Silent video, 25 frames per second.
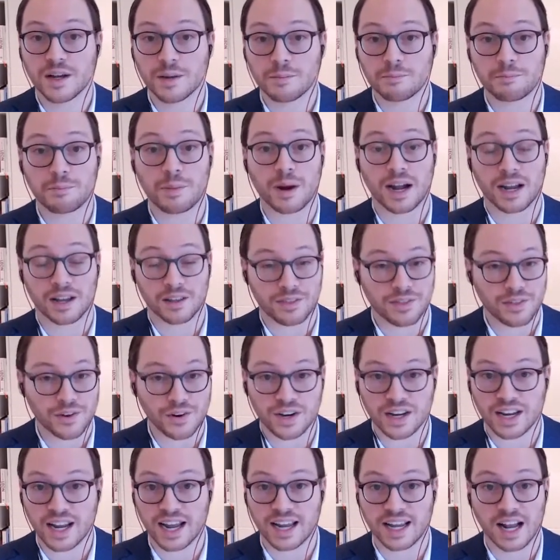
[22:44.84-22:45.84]
by
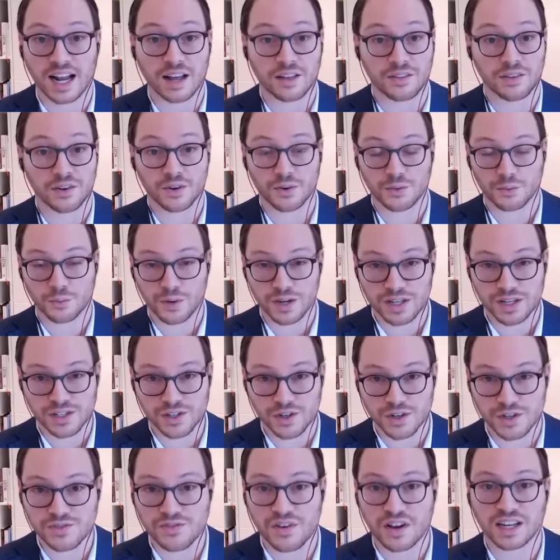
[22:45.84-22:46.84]
38 other
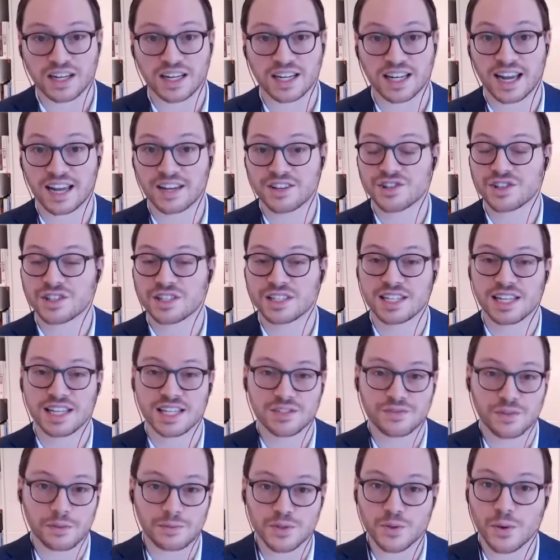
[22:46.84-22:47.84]
research funding agencies
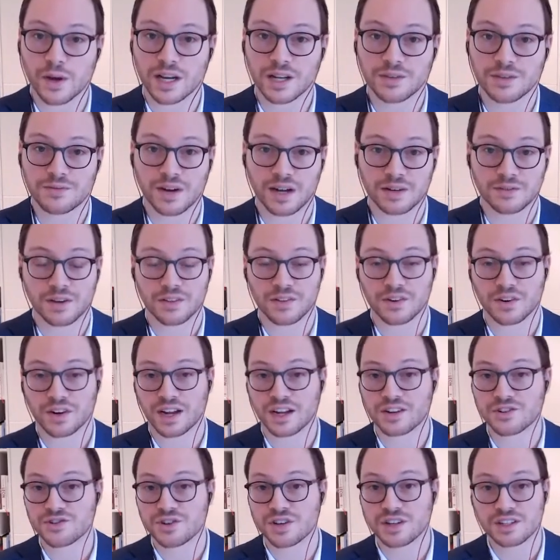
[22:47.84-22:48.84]
from 25 other
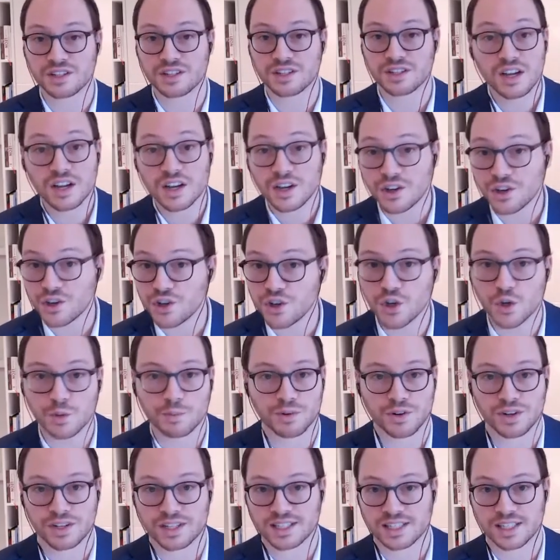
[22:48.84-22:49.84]
countries,
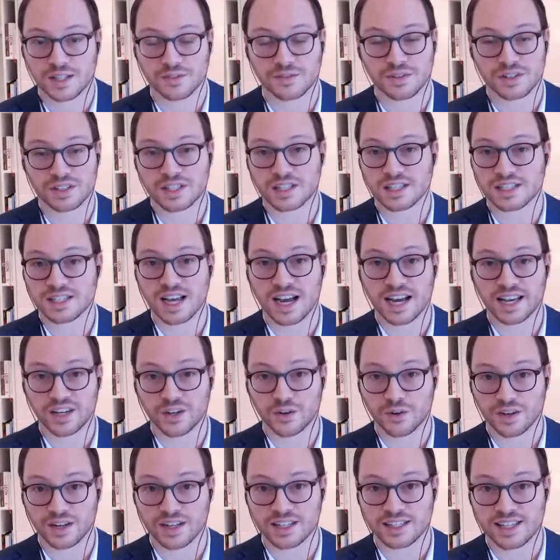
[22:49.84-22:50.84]
numerous civil society
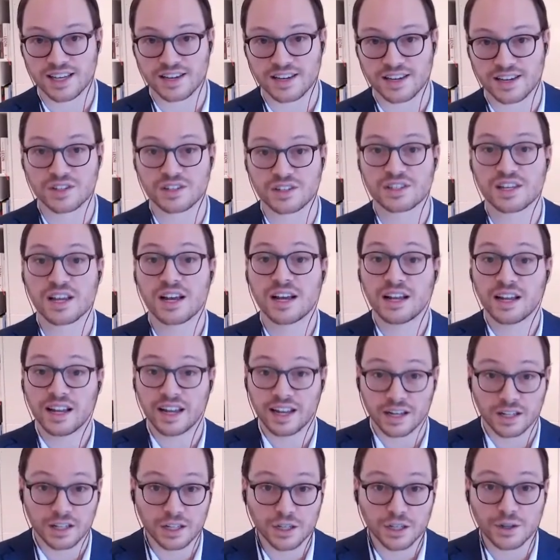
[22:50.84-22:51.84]
organizations,
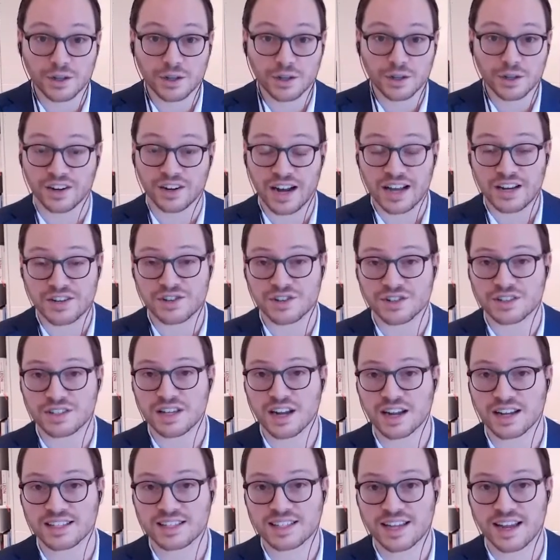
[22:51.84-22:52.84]
including the International
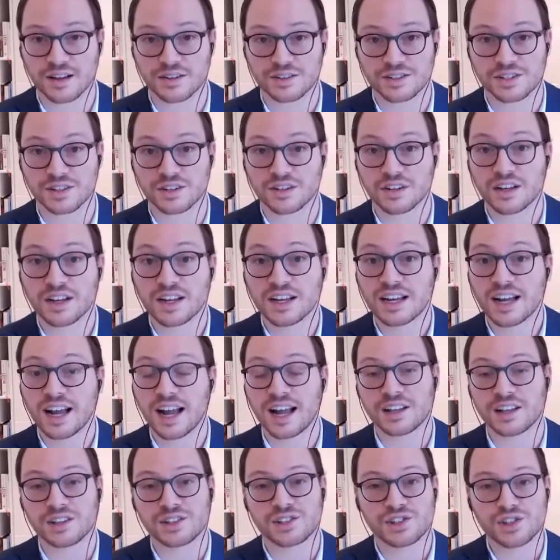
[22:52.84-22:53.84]
Science Council,
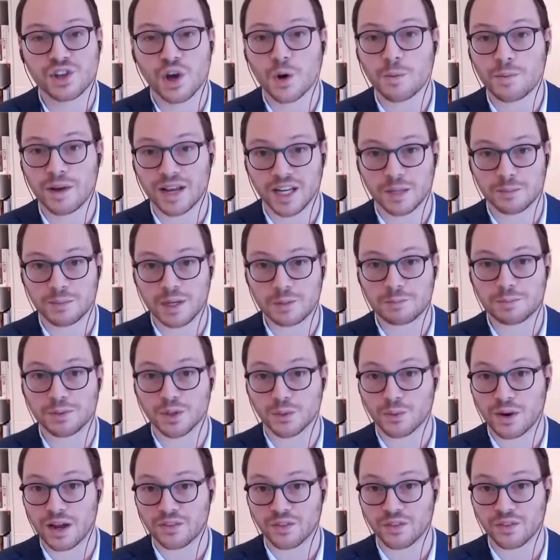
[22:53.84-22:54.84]
and so many people
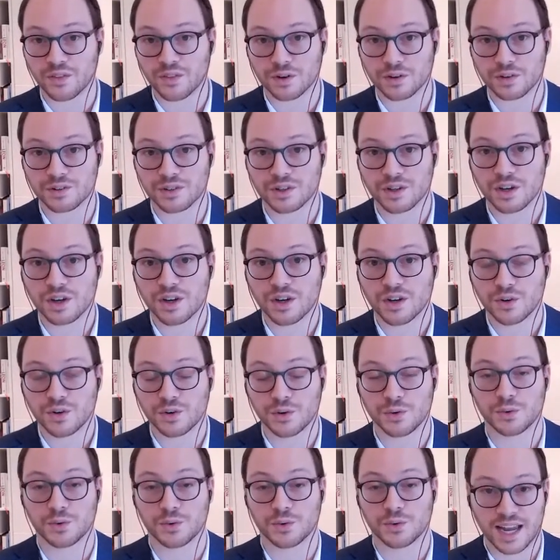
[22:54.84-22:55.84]
around the world
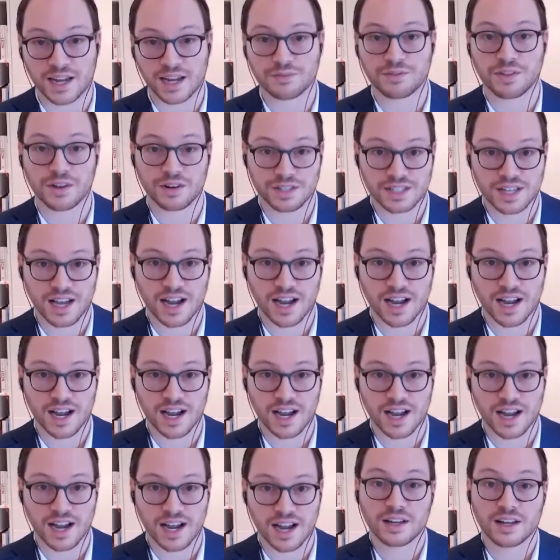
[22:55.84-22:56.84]
who gave their
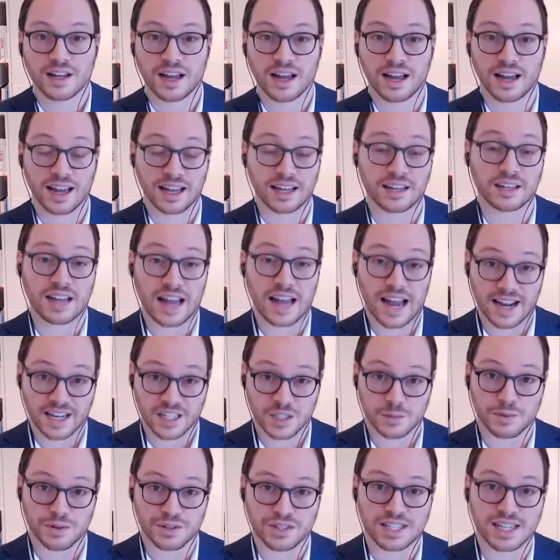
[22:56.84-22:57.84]
time and
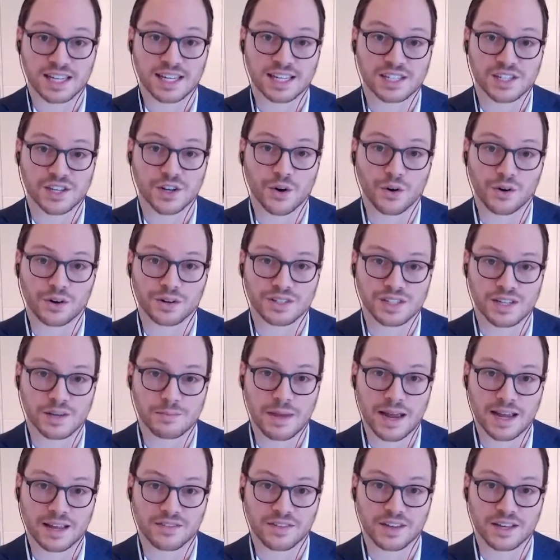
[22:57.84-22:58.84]
expertise in order to
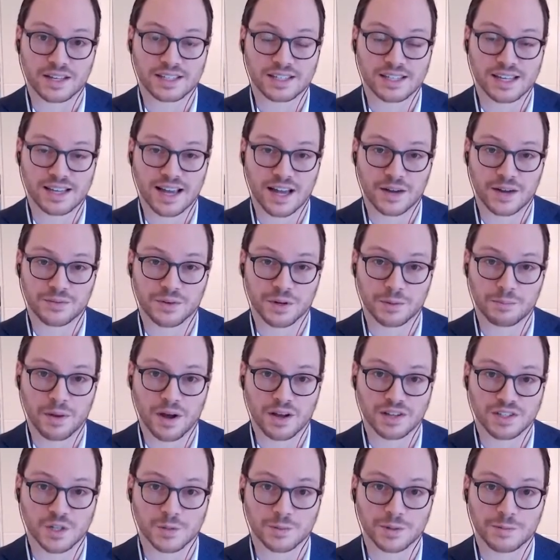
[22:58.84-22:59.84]
make this effort
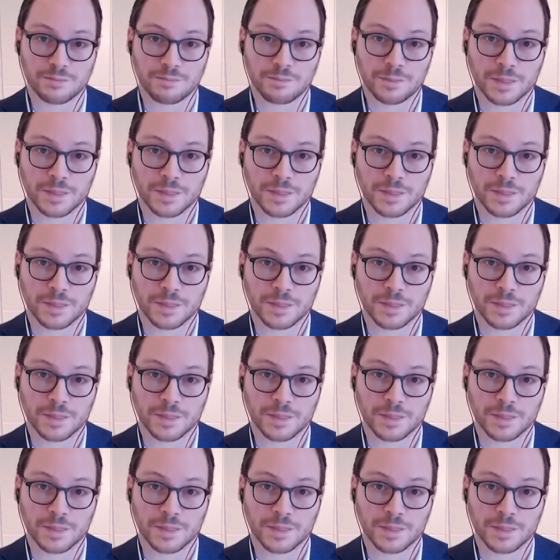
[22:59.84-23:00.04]
possible.